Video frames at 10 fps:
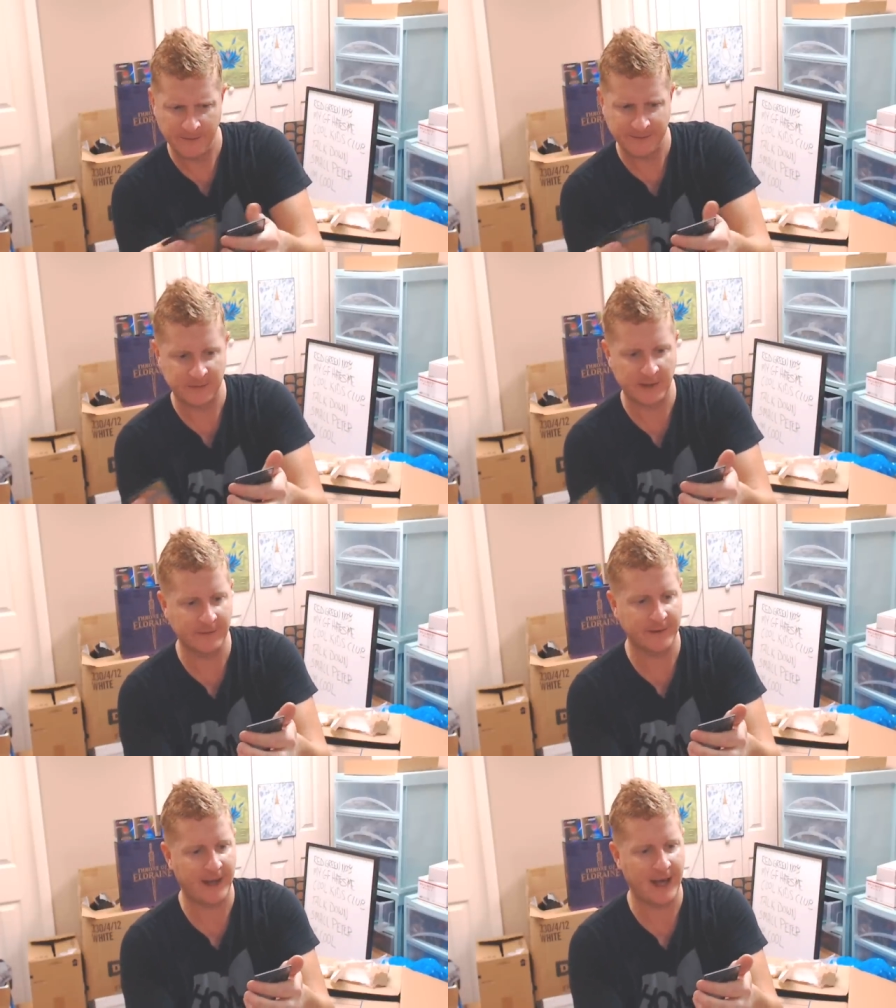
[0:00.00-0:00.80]

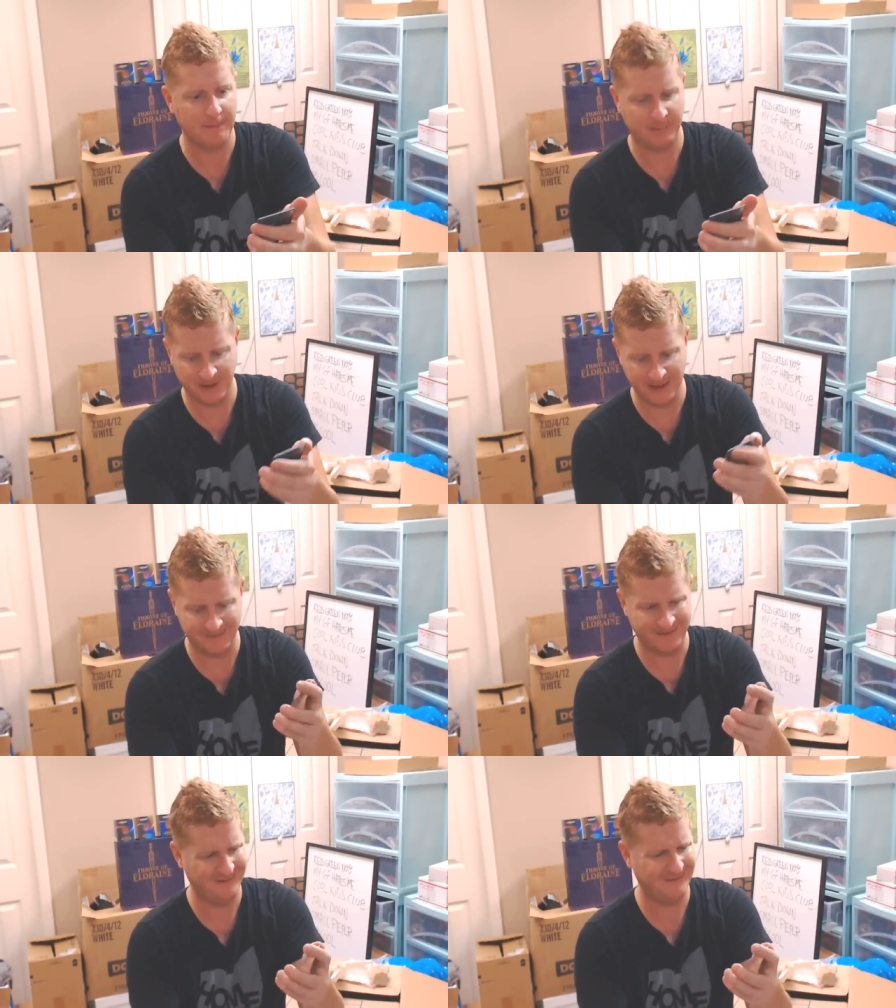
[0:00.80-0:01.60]
Sunlit hoplite.
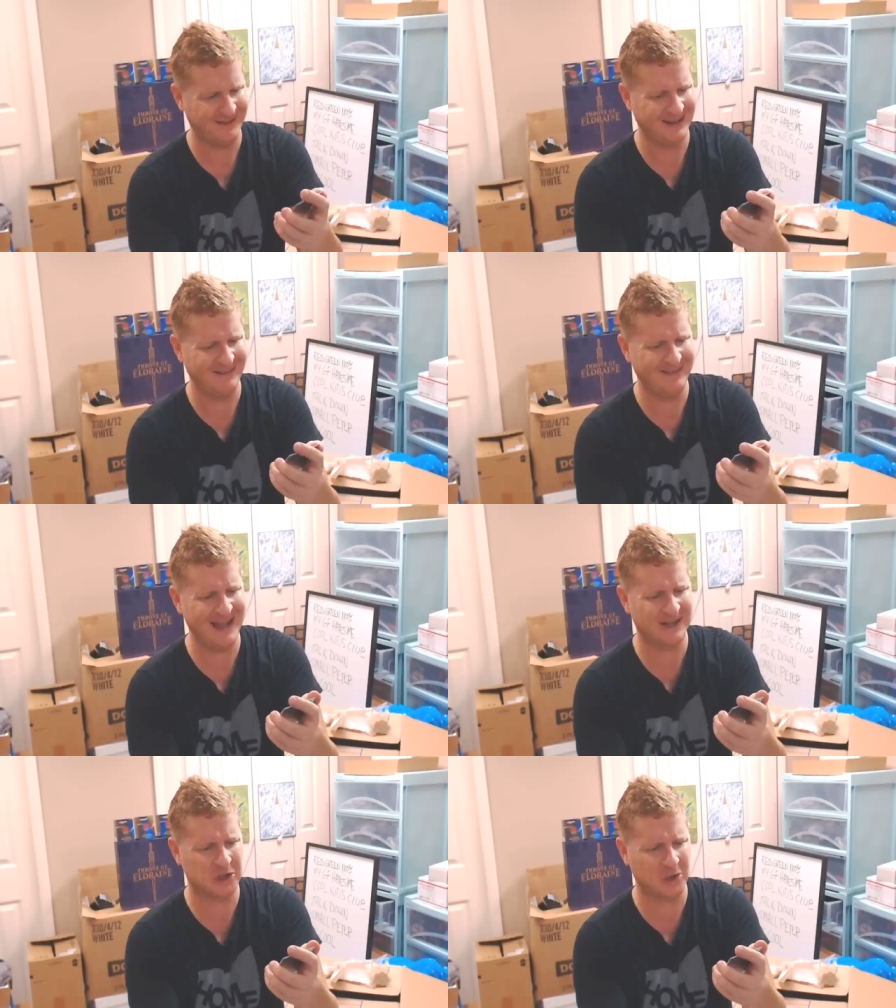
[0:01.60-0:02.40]
Get
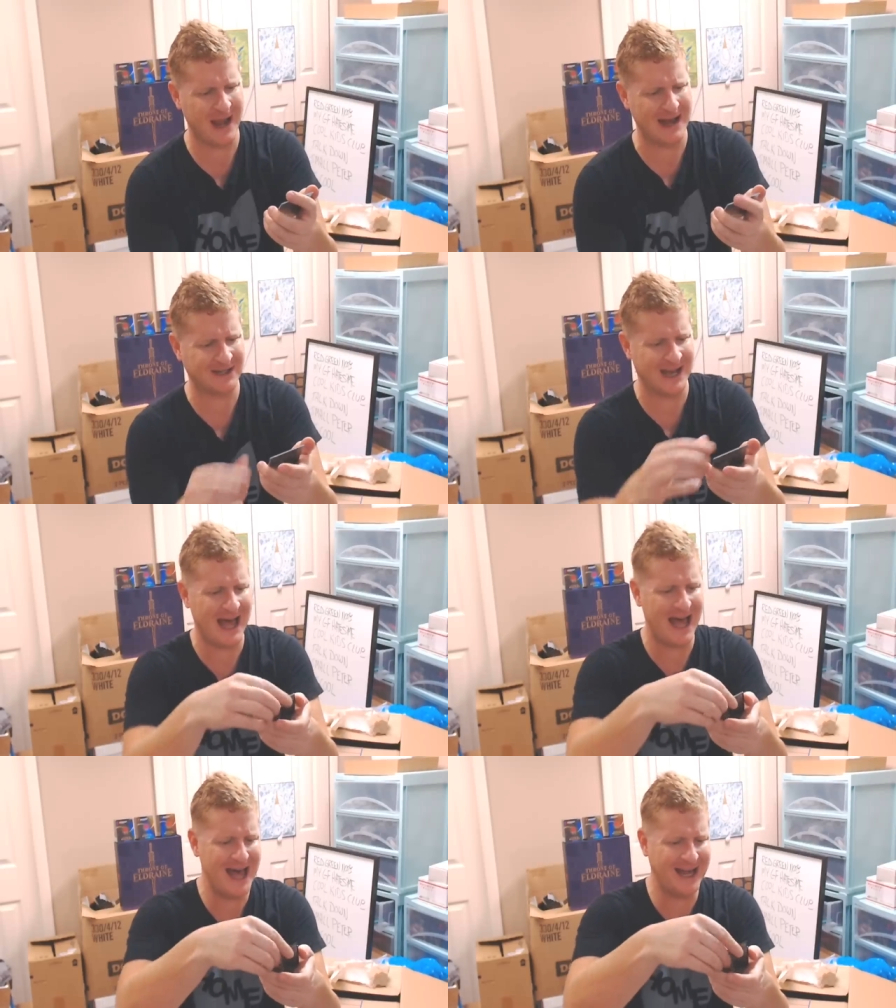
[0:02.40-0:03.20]
that trash
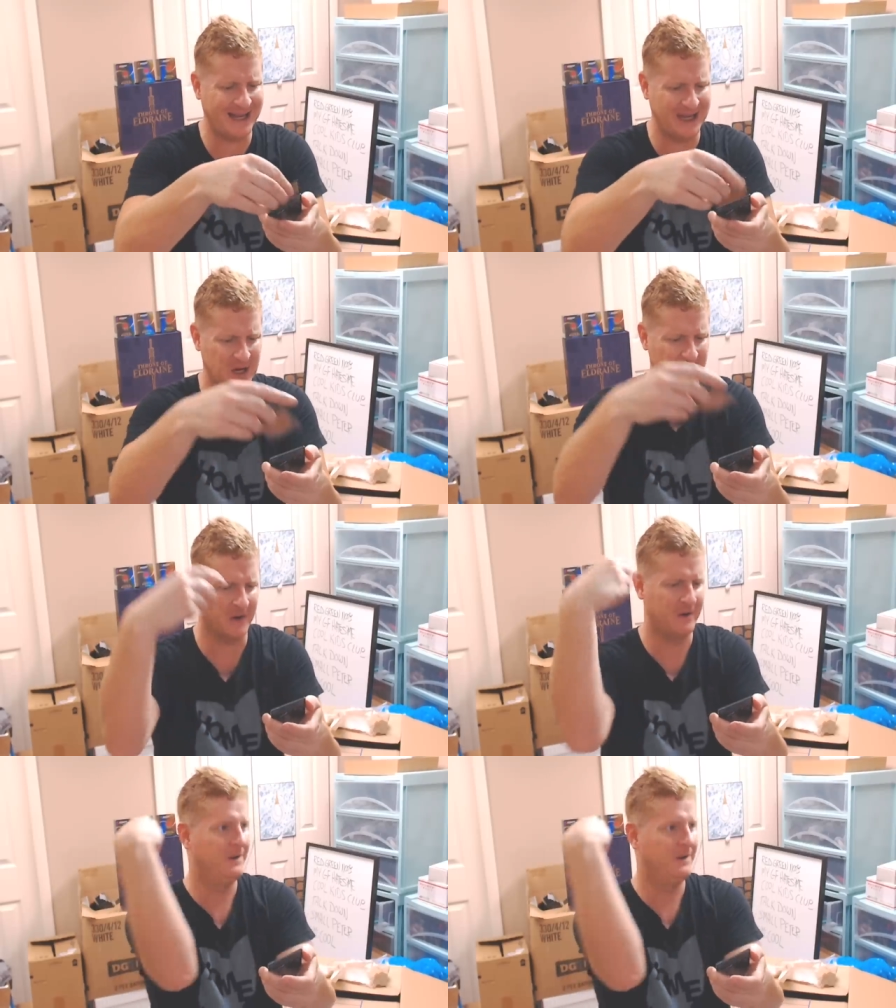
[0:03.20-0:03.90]
out of here.